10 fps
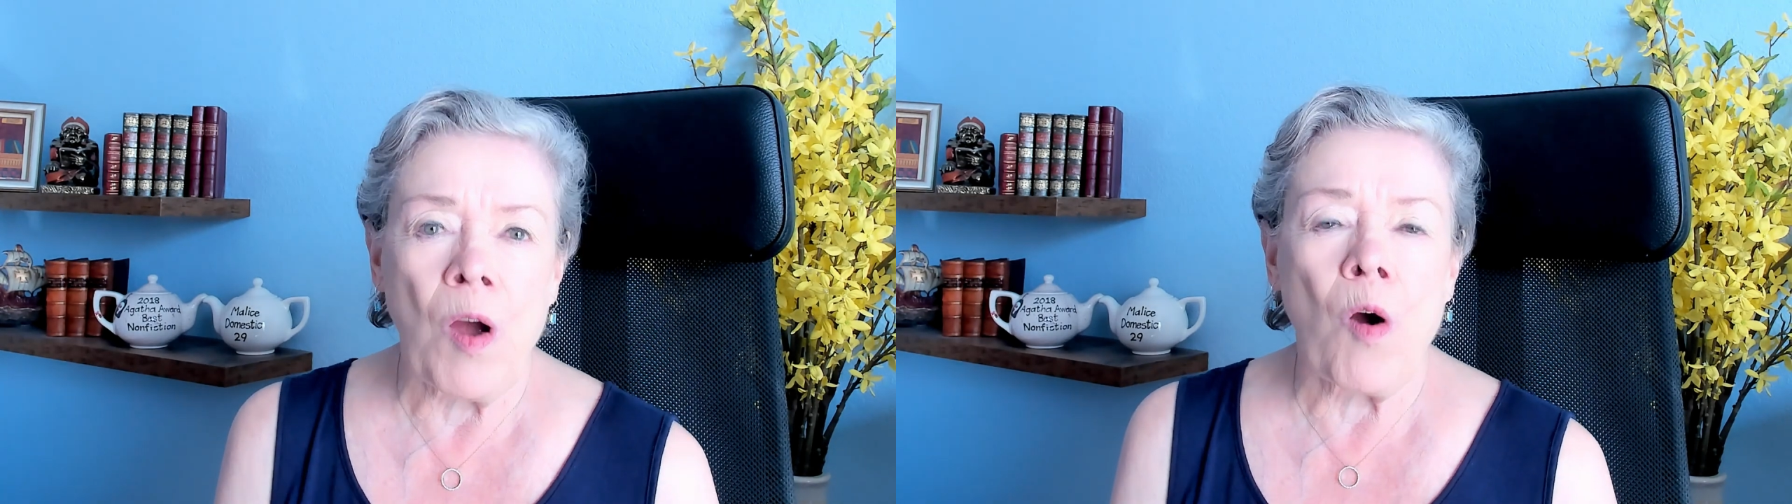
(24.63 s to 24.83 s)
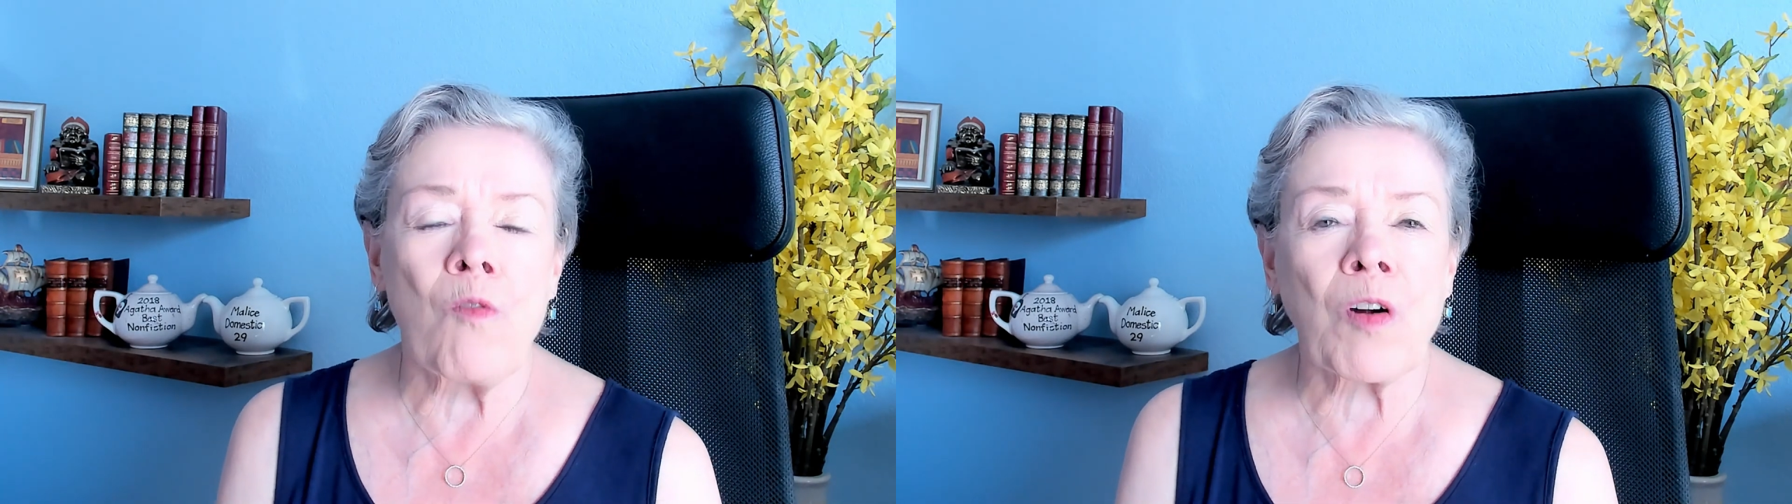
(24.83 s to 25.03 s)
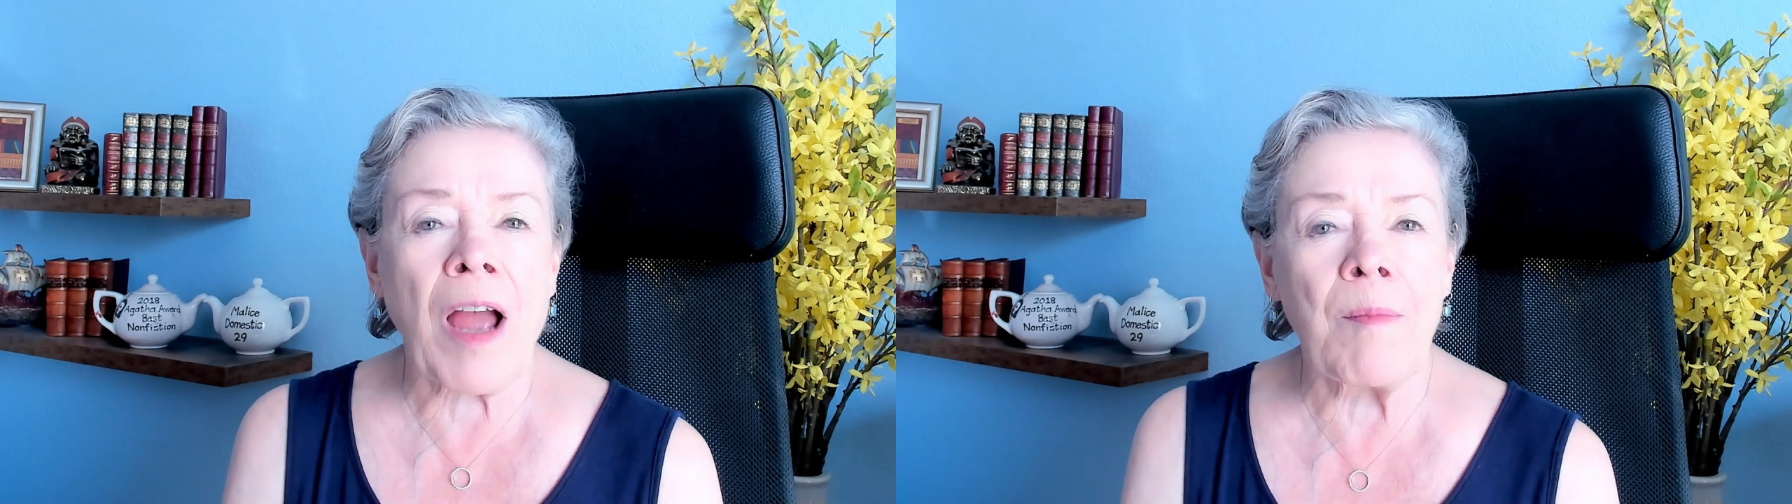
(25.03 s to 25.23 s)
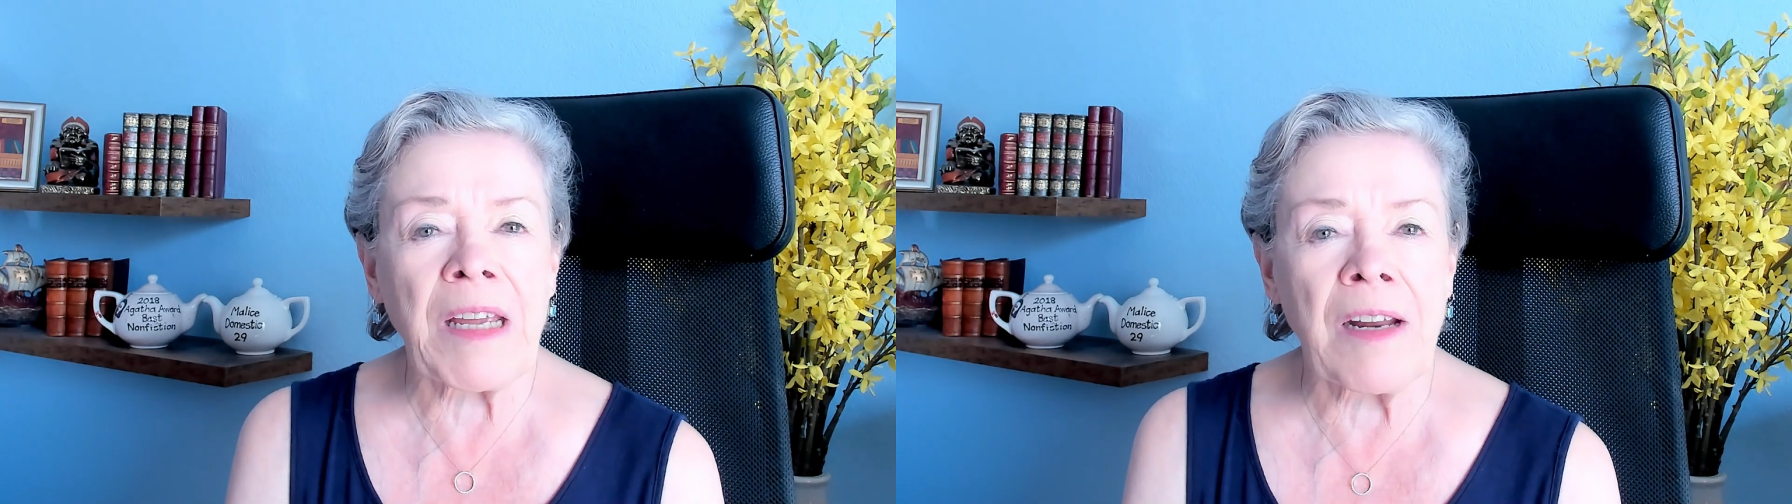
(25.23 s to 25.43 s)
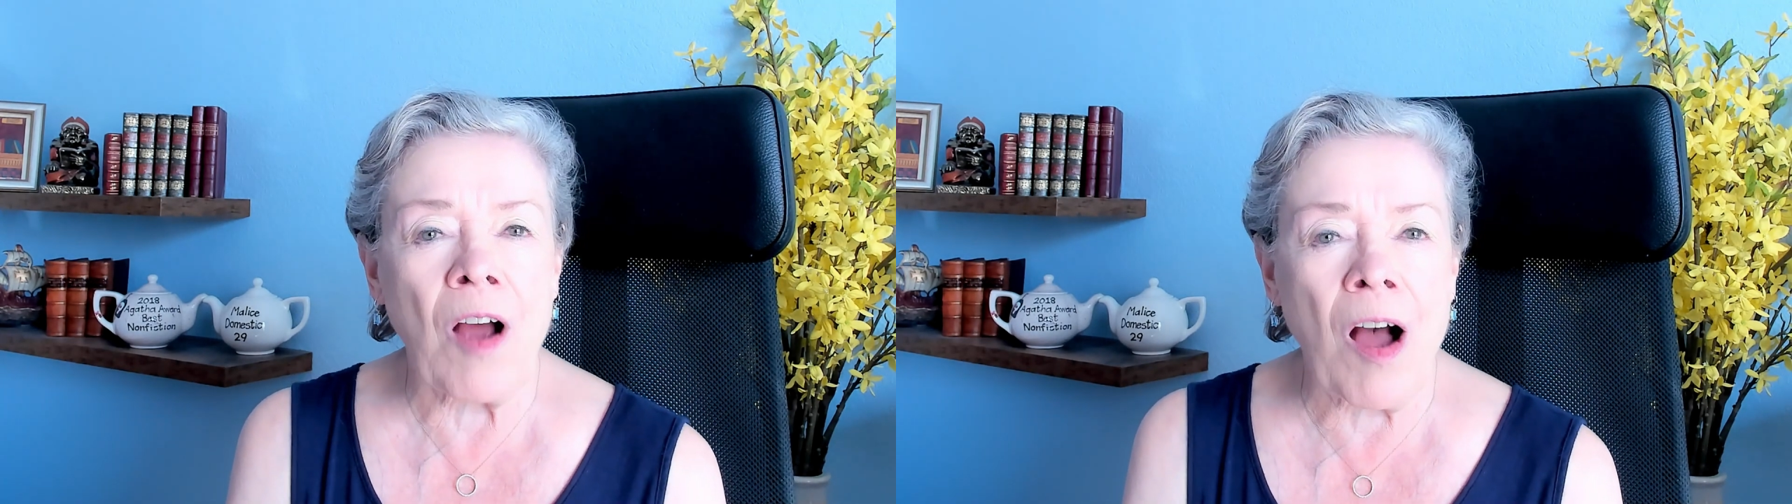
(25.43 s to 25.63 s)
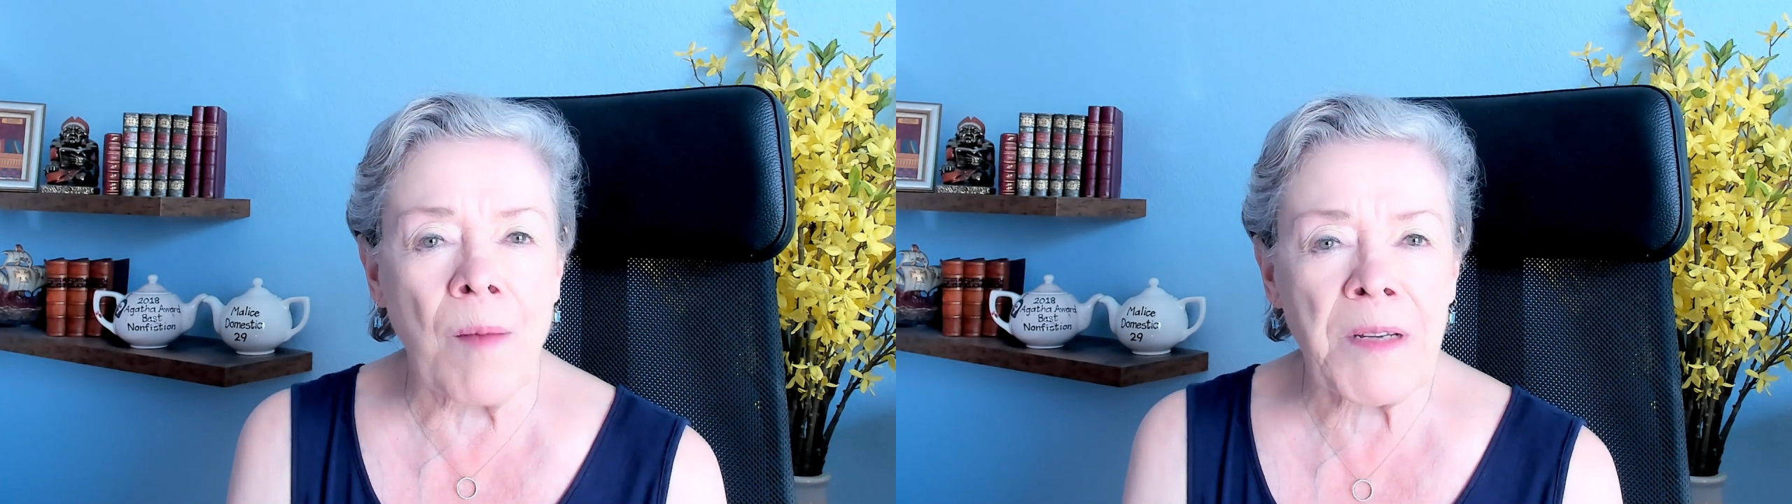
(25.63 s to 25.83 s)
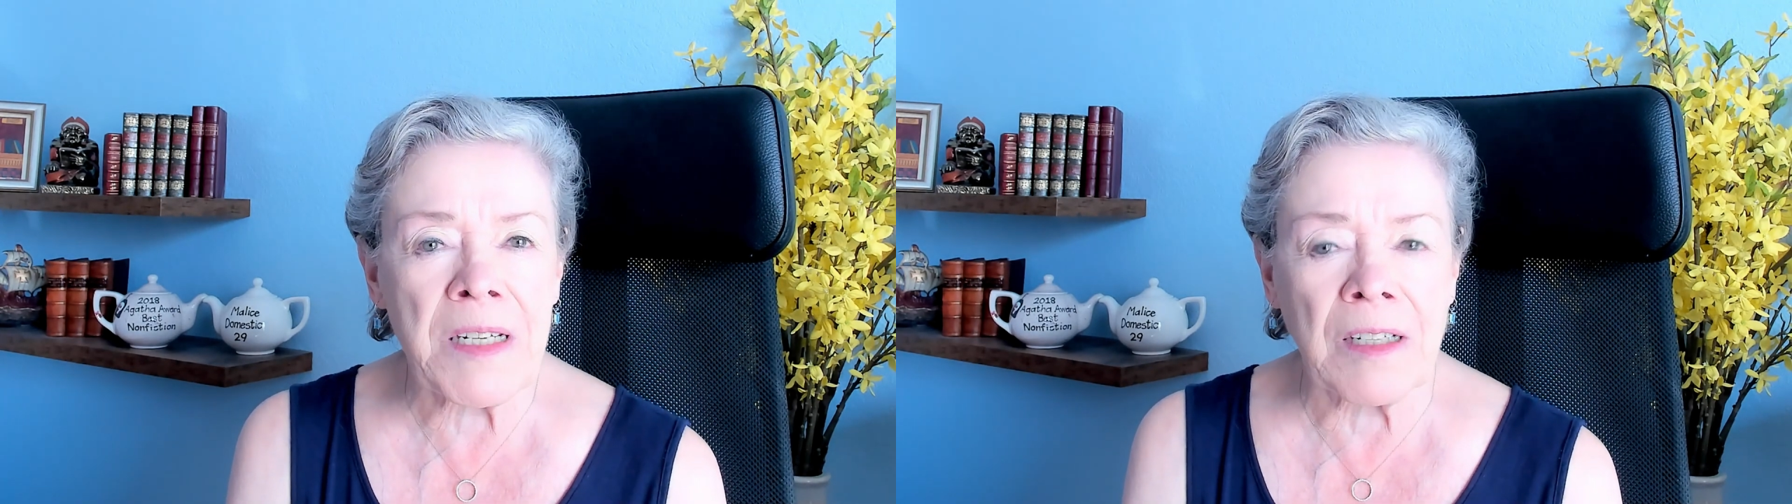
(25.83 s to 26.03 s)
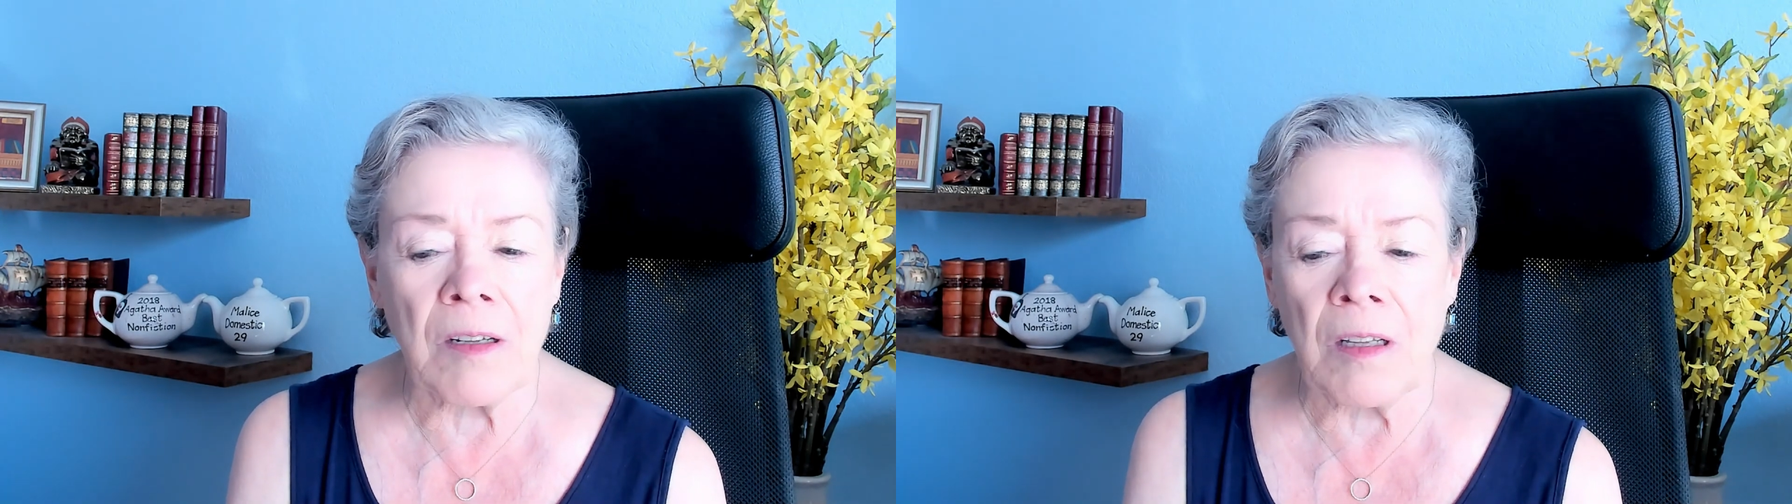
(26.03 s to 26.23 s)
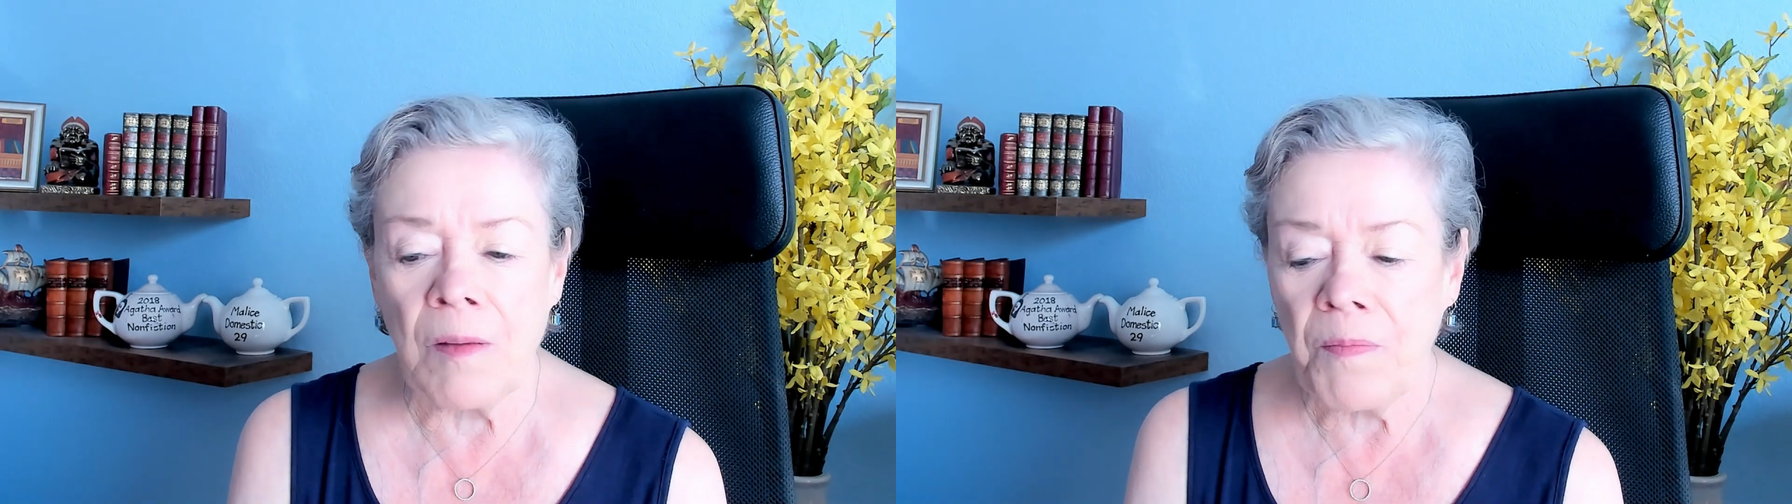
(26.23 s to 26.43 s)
overcoming an obstacle,